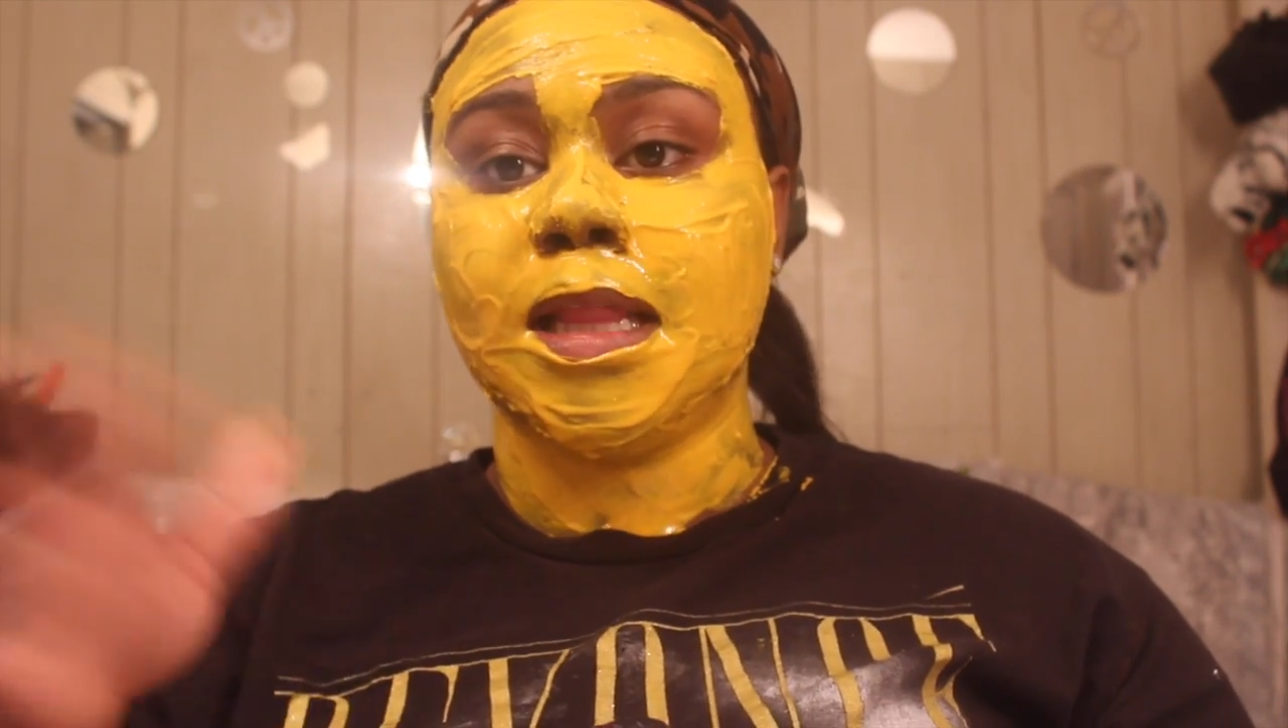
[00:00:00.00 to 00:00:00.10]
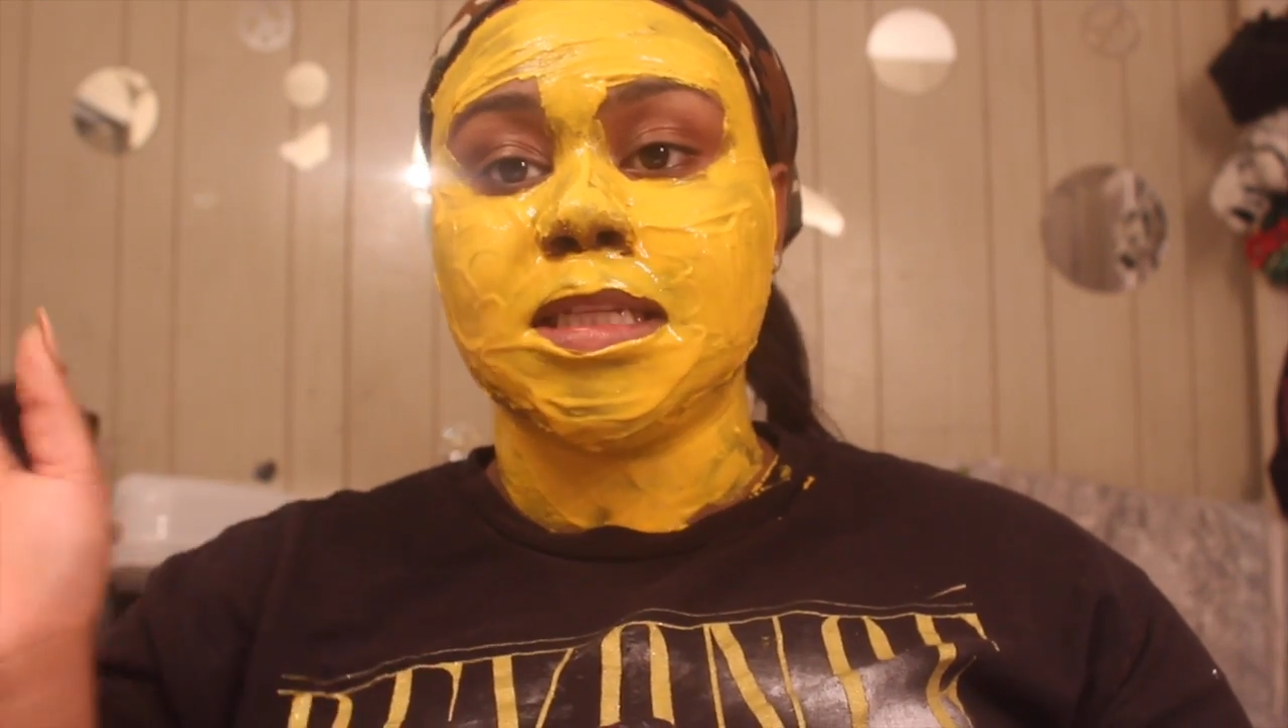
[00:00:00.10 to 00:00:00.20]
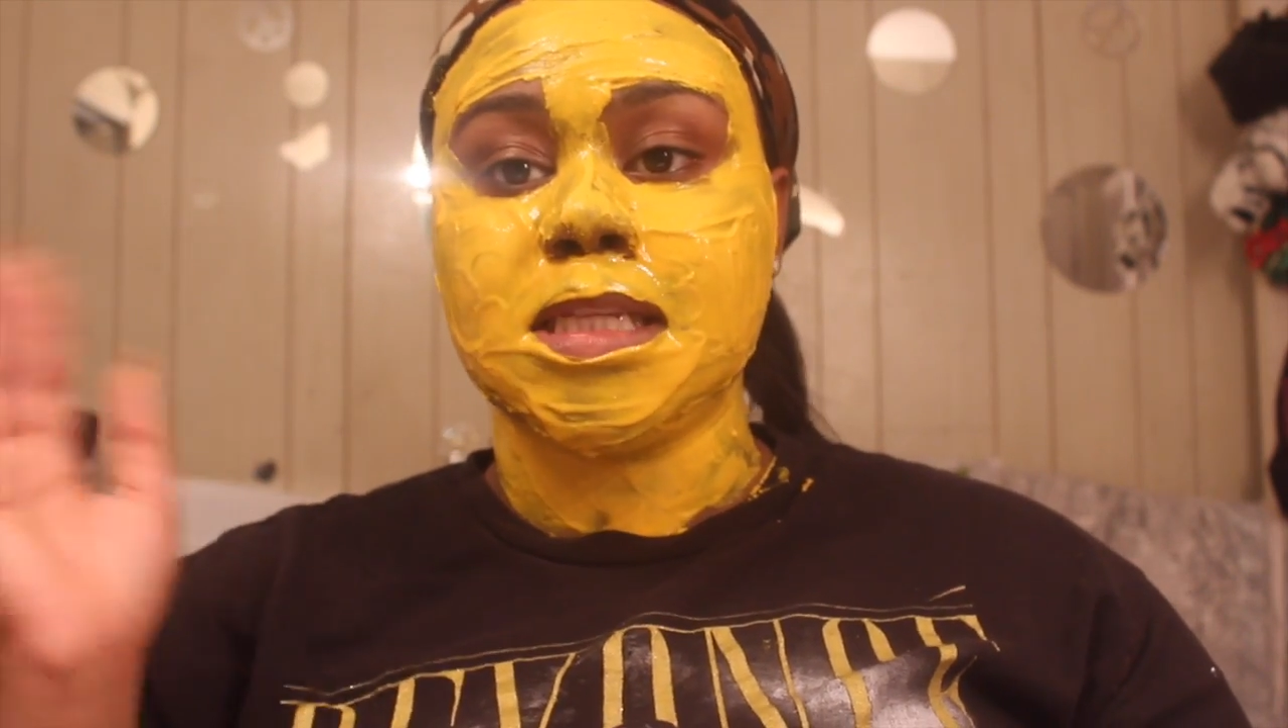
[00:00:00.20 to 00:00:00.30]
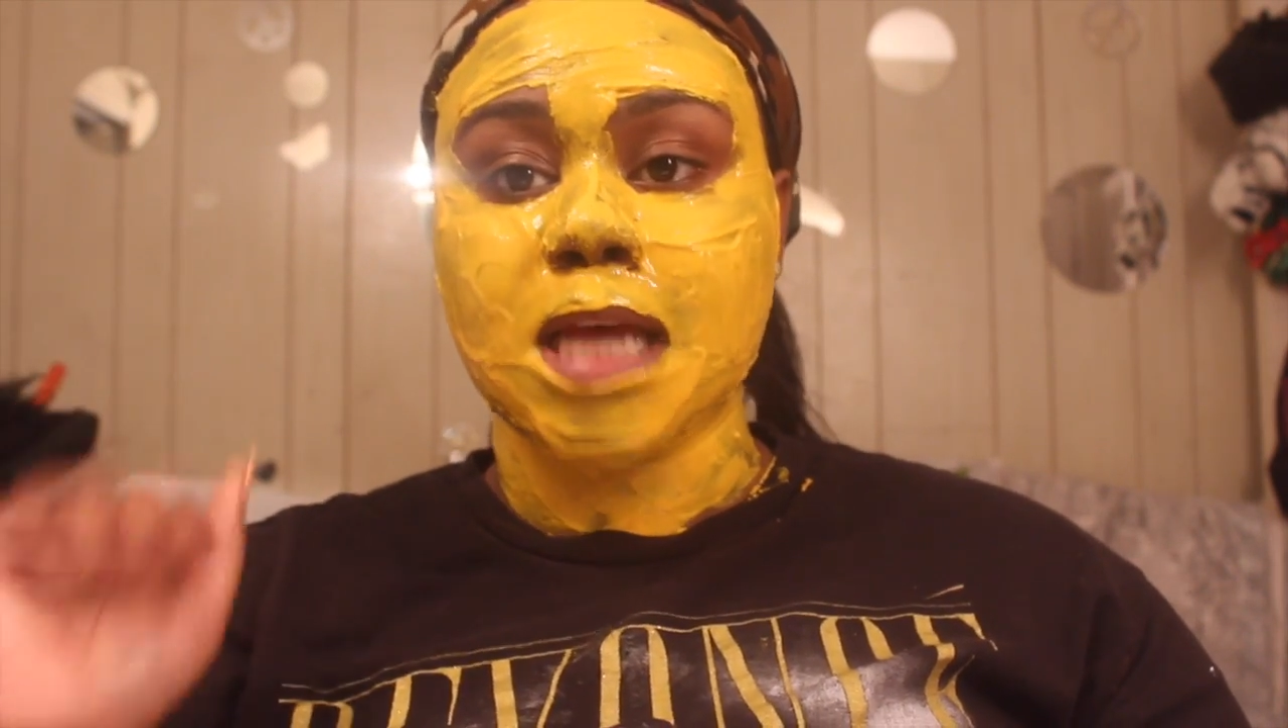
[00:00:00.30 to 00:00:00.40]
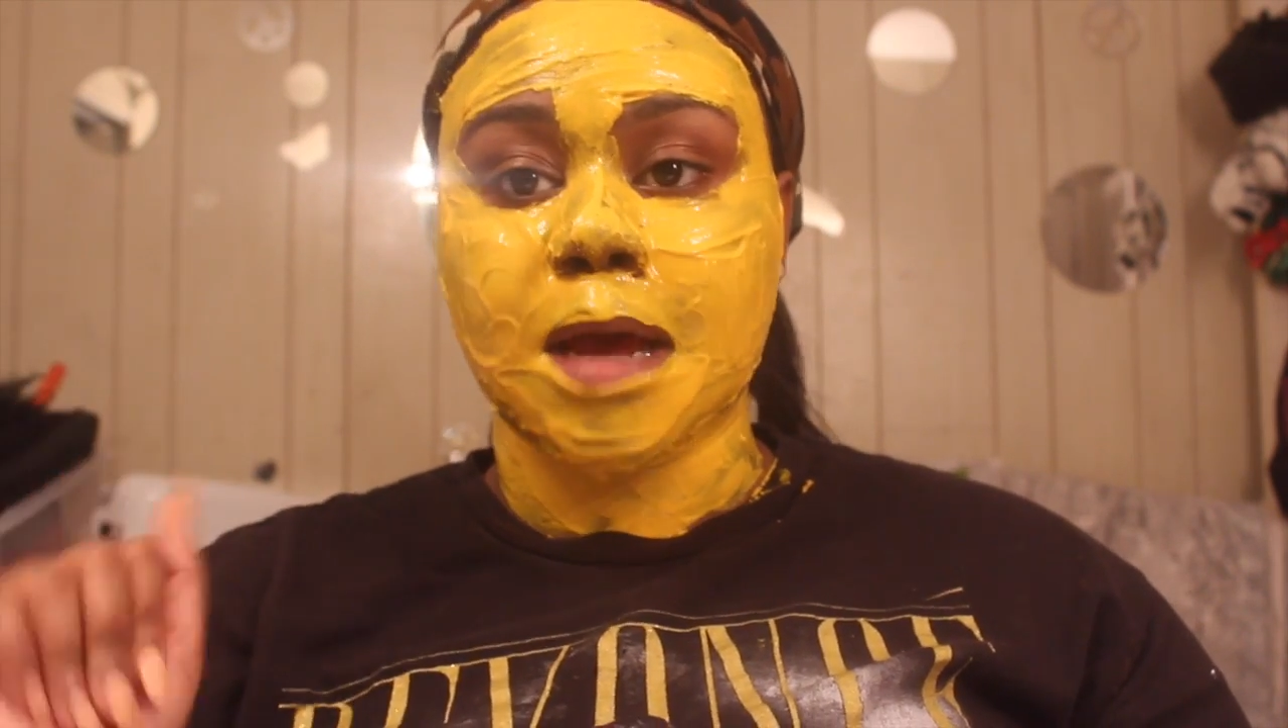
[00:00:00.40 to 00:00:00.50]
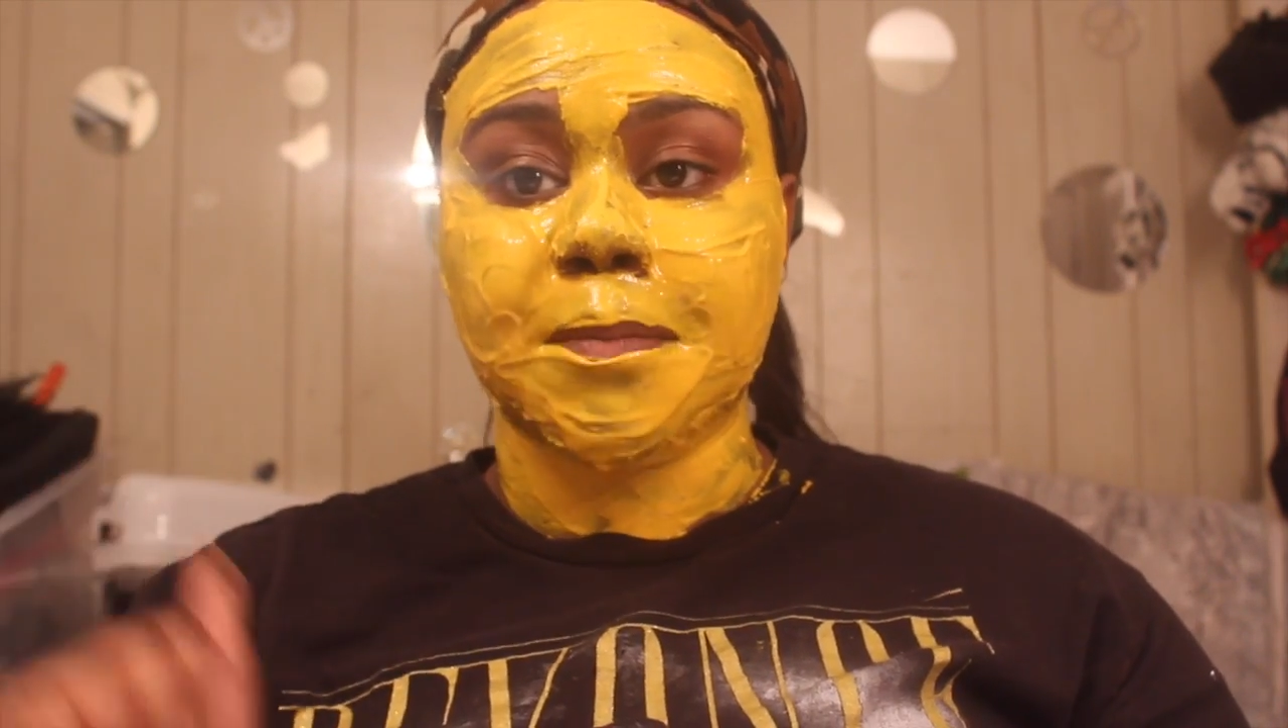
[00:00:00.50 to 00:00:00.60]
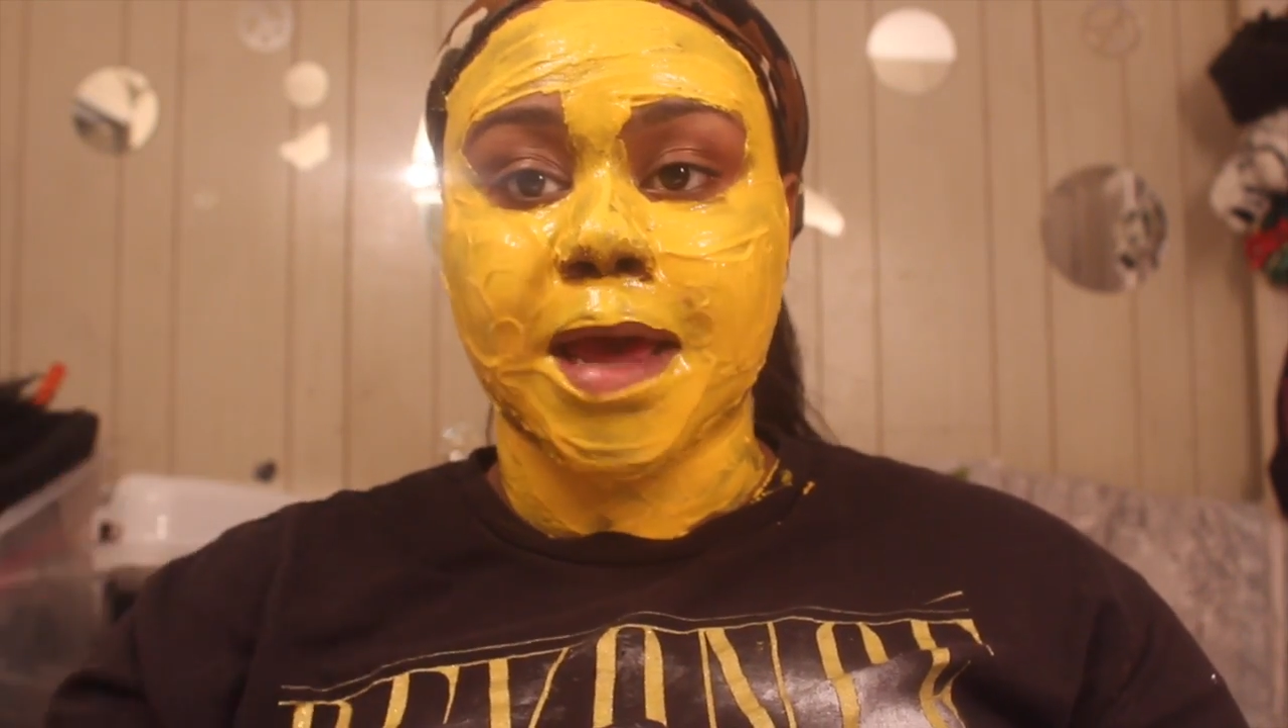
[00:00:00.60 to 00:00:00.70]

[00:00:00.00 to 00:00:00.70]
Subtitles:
let the time